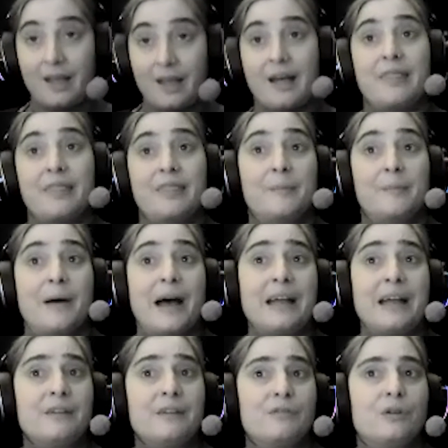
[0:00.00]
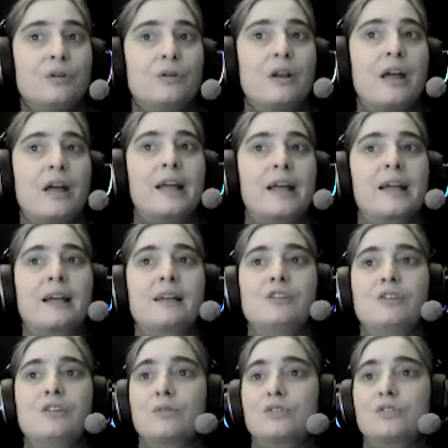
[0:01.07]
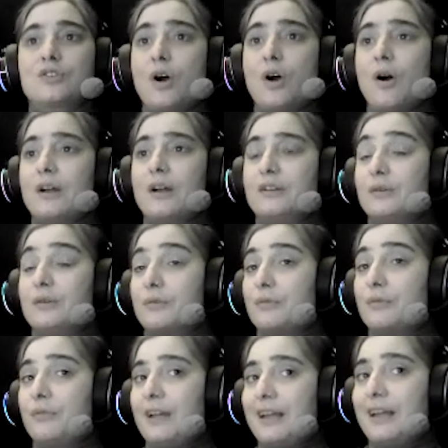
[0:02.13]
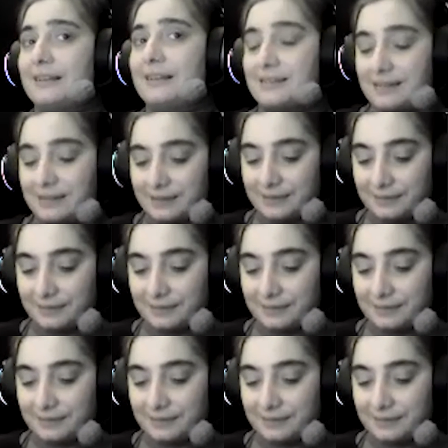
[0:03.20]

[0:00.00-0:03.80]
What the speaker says: and the back of your neck and your jaw and your face.